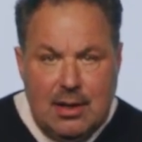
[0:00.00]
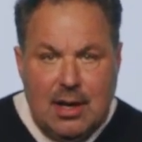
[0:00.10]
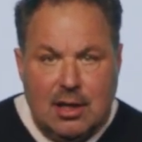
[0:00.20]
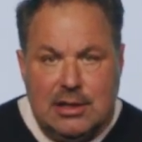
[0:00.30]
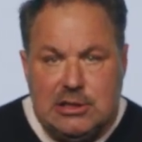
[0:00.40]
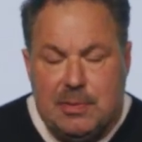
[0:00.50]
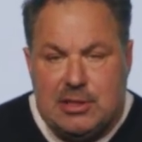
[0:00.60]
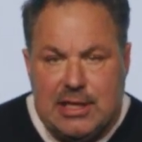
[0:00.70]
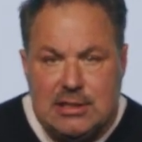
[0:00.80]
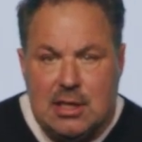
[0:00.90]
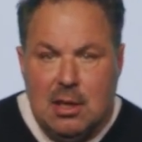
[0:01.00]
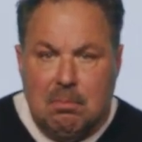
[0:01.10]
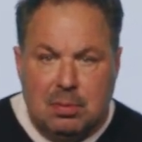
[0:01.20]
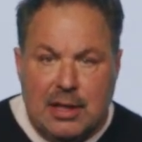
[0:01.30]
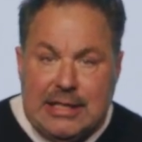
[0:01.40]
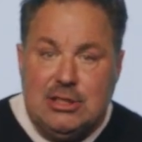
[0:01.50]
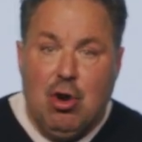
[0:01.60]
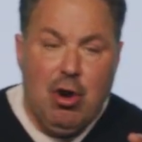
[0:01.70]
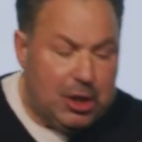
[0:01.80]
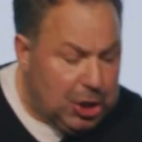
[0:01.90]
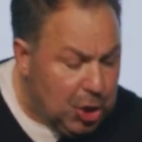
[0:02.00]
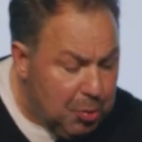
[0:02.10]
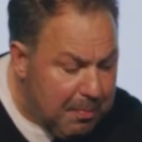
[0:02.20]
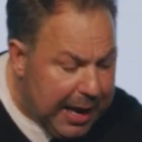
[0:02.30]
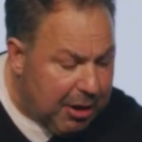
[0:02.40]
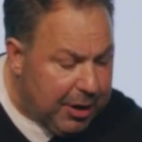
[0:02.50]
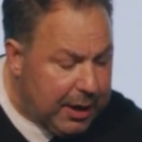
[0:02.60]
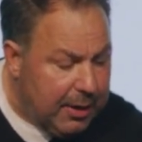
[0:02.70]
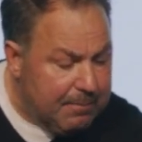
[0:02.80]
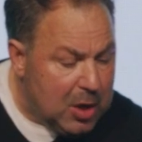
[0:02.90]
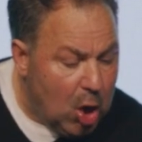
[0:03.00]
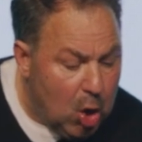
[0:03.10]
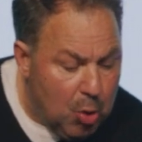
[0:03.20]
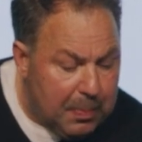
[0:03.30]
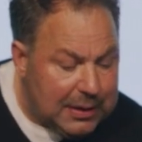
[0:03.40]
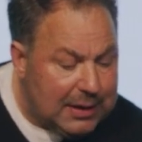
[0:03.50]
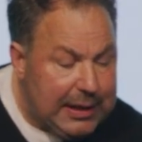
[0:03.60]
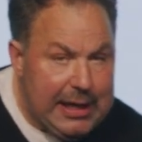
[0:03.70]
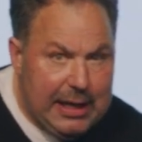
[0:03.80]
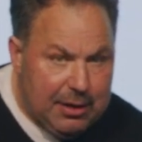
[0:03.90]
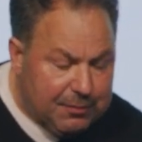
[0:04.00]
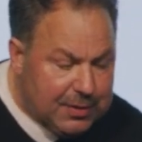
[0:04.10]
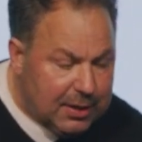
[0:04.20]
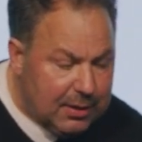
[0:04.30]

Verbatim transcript: Elizabeth says, Blessed are you, Mary, who believed,